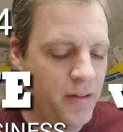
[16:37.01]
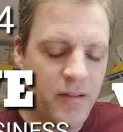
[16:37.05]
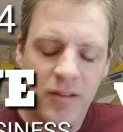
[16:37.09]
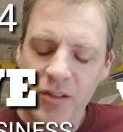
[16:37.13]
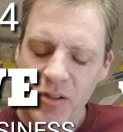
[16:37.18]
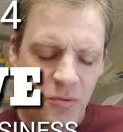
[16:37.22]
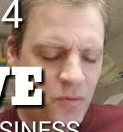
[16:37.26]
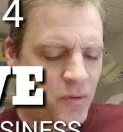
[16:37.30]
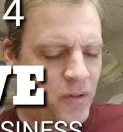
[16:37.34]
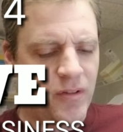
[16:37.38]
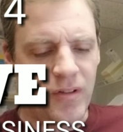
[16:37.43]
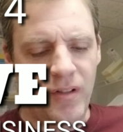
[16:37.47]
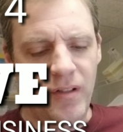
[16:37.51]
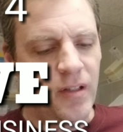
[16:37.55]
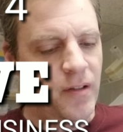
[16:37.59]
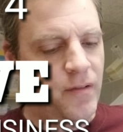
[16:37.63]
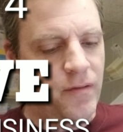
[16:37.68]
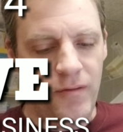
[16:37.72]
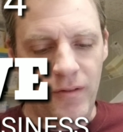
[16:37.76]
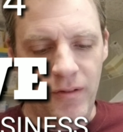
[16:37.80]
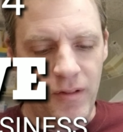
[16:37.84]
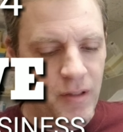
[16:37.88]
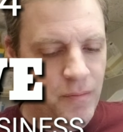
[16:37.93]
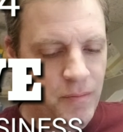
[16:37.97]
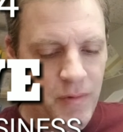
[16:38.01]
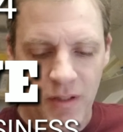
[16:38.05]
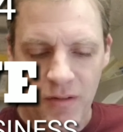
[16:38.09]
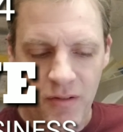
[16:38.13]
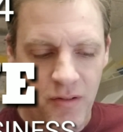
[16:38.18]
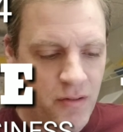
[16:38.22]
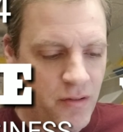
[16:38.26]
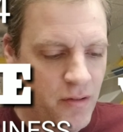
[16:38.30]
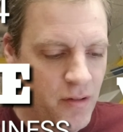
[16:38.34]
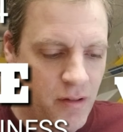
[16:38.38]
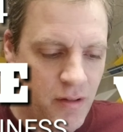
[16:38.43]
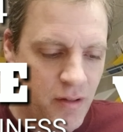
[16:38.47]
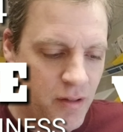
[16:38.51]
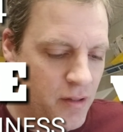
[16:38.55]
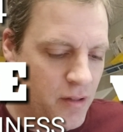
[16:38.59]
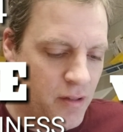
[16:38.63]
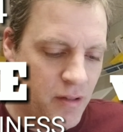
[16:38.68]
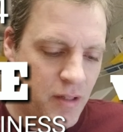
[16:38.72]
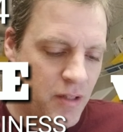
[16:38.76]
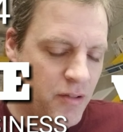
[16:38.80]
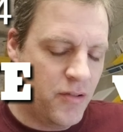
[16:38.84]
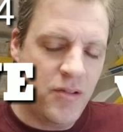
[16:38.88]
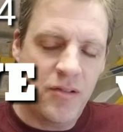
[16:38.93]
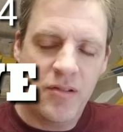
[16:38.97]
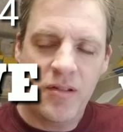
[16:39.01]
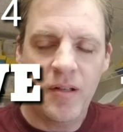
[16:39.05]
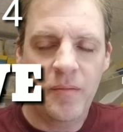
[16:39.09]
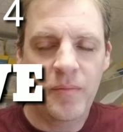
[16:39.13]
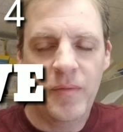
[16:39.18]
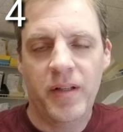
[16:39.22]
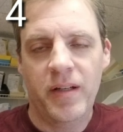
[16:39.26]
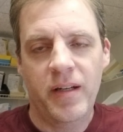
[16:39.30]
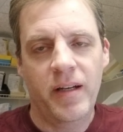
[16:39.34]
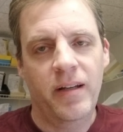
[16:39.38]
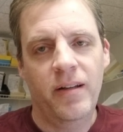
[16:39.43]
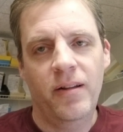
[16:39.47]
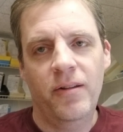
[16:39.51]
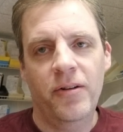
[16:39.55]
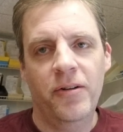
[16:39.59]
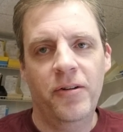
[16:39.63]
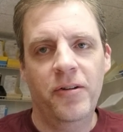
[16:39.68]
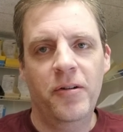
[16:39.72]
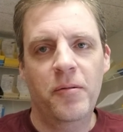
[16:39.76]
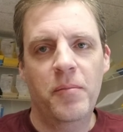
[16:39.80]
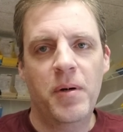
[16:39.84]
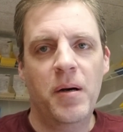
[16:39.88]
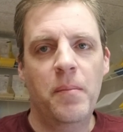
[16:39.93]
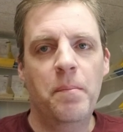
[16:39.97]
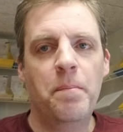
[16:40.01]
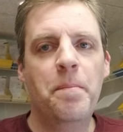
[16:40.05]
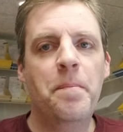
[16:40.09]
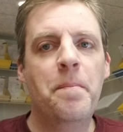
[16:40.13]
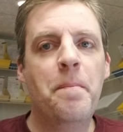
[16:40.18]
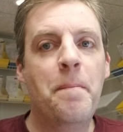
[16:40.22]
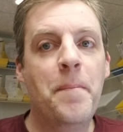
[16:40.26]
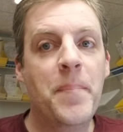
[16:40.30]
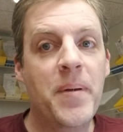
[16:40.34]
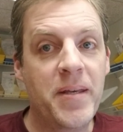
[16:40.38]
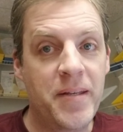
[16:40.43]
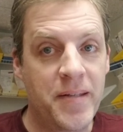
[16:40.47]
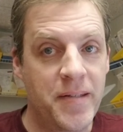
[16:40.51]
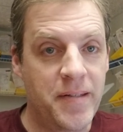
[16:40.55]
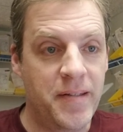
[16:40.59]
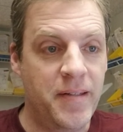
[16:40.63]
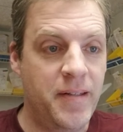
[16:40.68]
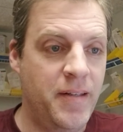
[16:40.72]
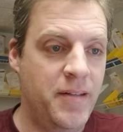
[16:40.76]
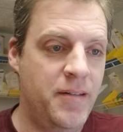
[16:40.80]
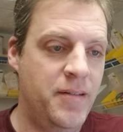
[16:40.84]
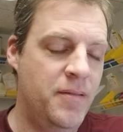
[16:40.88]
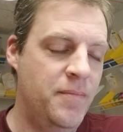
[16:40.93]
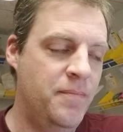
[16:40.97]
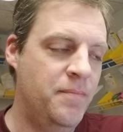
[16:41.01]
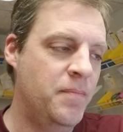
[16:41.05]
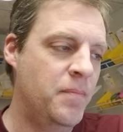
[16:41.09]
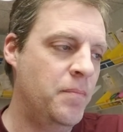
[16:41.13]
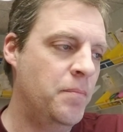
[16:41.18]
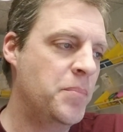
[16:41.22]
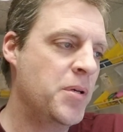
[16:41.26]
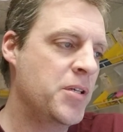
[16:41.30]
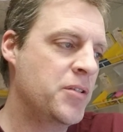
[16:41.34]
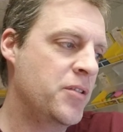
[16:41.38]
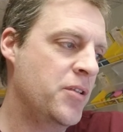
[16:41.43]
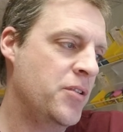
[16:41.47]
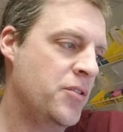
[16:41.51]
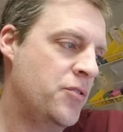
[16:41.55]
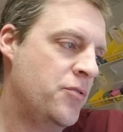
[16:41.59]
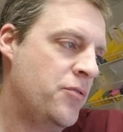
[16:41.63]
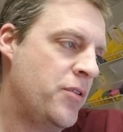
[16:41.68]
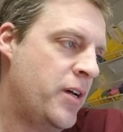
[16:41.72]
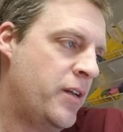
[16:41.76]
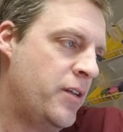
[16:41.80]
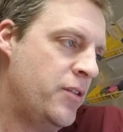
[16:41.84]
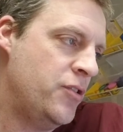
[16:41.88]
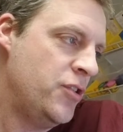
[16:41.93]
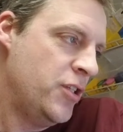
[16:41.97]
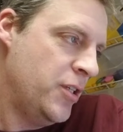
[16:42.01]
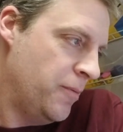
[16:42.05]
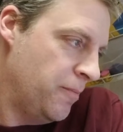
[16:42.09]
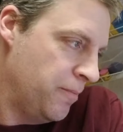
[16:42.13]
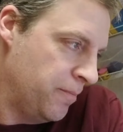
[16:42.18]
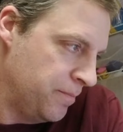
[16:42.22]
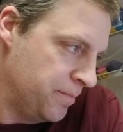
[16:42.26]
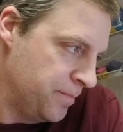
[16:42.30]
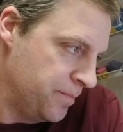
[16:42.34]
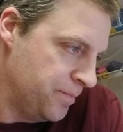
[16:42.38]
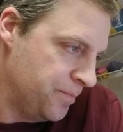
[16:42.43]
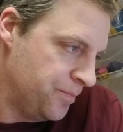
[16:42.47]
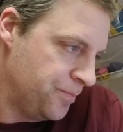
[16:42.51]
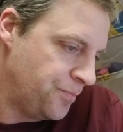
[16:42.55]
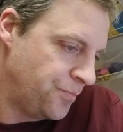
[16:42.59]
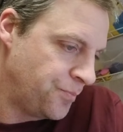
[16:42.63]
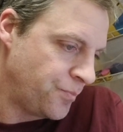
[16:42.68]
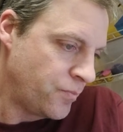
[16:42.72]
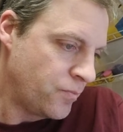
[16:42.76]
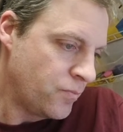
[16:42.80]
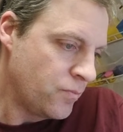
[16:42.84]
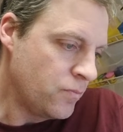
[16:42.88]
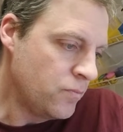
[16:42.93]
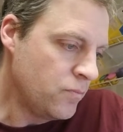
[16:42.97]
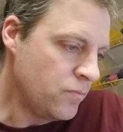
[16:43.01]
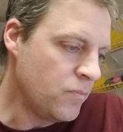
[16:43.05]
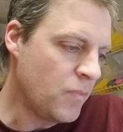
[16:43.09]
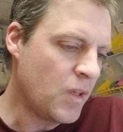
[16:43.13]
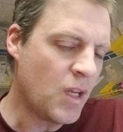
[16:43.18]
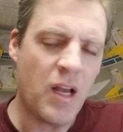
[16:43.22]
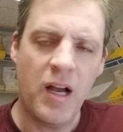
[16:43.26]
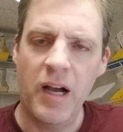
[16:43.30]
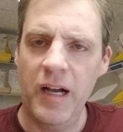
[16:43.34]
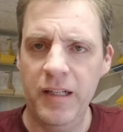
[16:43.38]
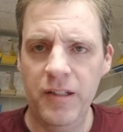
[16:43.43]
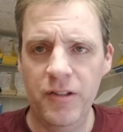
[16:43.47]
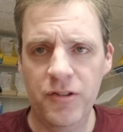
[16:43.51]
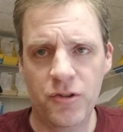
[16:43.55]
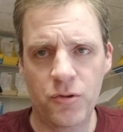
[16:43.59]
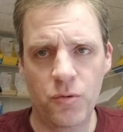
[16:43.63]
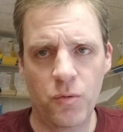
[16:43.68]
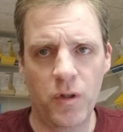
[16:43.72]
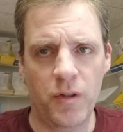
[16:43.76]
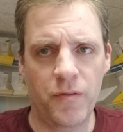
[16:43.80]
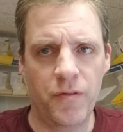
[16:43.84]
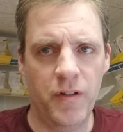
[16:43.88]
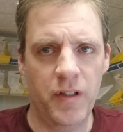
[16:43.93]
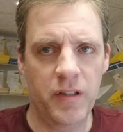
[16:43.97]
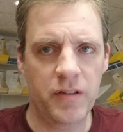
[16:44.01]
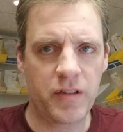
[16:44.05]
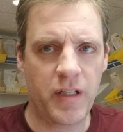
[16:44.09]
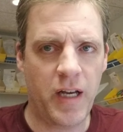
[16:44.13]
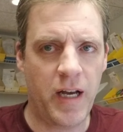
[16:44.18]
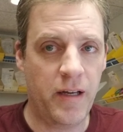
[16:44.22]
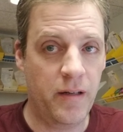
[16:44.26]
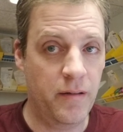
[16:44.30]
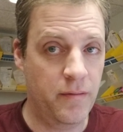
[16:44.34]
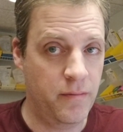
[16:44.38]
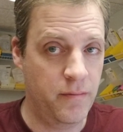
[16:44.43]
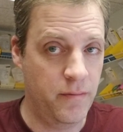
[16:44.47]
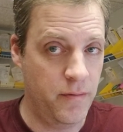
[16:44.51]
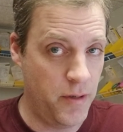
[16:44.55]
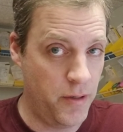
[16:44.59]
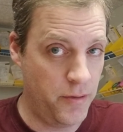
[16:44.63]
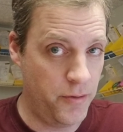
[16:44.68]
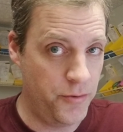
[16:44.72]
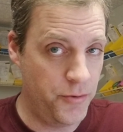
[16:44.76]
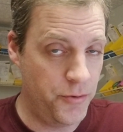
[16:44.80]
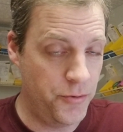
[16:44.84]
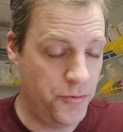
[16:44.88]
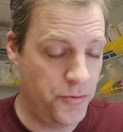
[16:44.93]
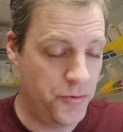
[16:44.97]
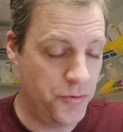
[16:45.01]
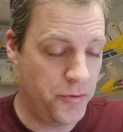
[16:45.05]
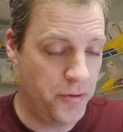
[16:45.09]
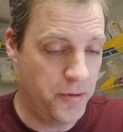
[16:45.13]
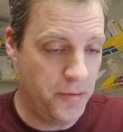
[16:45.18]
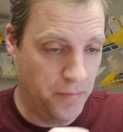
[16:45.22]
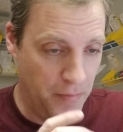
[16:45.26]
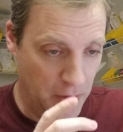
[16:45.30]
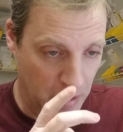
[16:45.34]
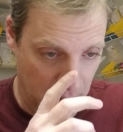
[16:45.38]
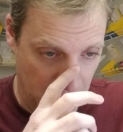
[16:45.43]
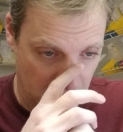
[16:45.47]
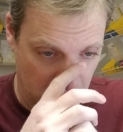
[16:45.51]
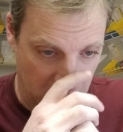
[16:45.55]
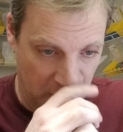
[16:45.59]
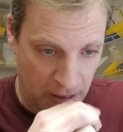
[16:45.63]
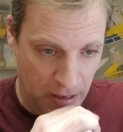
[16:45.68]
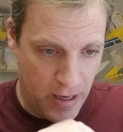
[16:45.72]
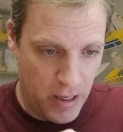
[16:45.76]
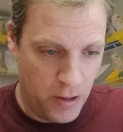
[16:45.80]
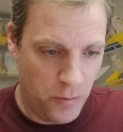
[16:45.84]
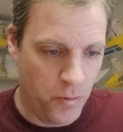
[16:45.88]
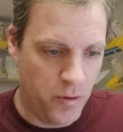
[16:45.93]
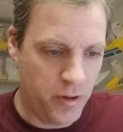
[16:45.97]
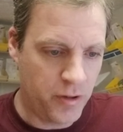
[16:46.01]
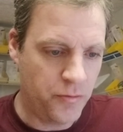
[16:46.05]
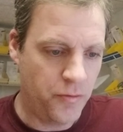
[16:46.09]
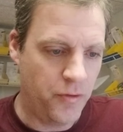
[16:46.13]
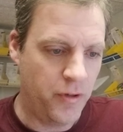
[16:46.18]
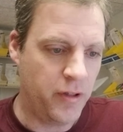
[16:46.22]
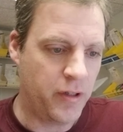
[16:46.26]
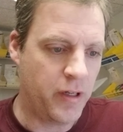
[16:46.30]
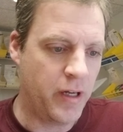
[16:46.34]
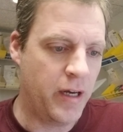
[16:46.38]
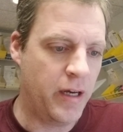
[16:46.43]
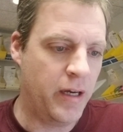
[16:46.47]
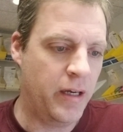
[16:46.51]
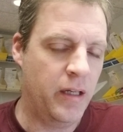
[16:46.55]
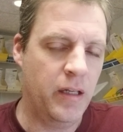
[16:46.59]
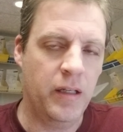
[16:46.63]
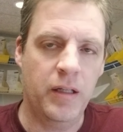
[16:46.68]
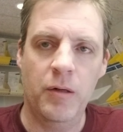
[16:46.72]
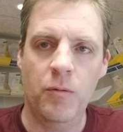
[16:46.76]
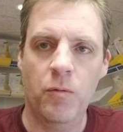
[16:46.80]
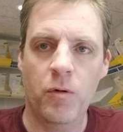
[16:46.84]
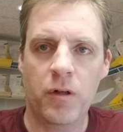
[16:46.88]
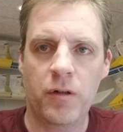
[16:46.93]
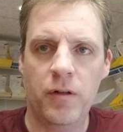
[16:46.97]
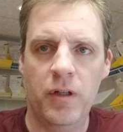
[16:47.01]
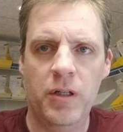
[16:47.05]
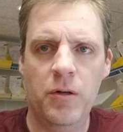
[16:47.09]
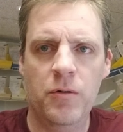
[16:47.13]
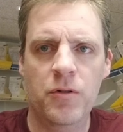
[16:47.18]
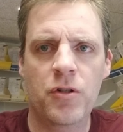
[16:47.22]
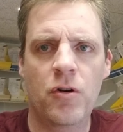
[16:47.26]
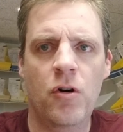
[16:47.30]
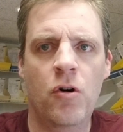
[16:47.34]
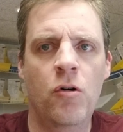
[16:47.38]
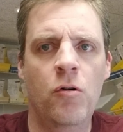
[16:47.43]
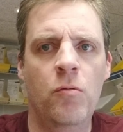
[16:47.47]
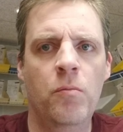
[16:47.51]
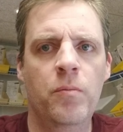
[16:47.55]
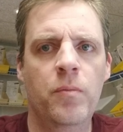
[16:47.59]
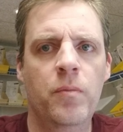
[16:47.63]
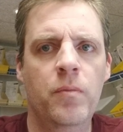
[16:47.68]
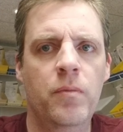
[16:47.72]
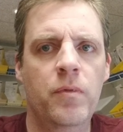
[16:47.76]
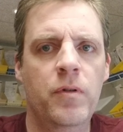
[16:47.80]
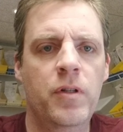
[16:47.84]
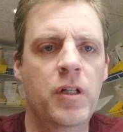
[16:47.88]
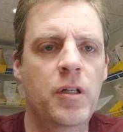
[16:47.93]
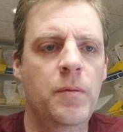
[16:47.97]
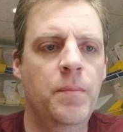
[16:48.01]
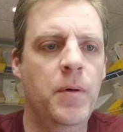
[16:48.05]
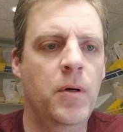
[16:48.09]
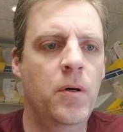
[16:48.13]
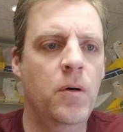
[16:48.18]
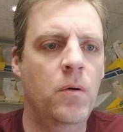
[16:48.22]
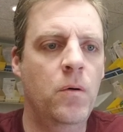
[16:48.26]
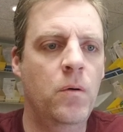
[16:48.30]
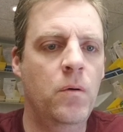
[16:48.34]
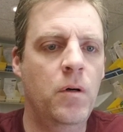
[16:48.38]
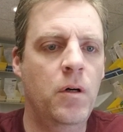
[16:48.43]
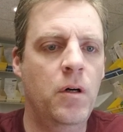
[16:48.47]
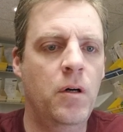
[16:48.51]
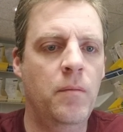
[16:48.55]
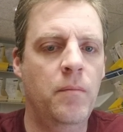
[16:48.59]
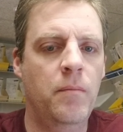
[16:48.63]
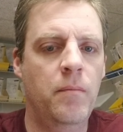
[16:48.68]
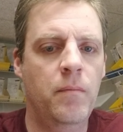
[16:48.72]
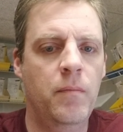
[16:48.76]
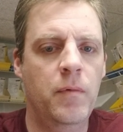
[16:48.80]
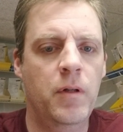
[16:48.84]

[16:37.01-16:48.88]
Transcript: This one's a different tip. This is something I learned about business strategy. I used to work for this guy. Another true story. I worked for the guy, and he was a Home Depot.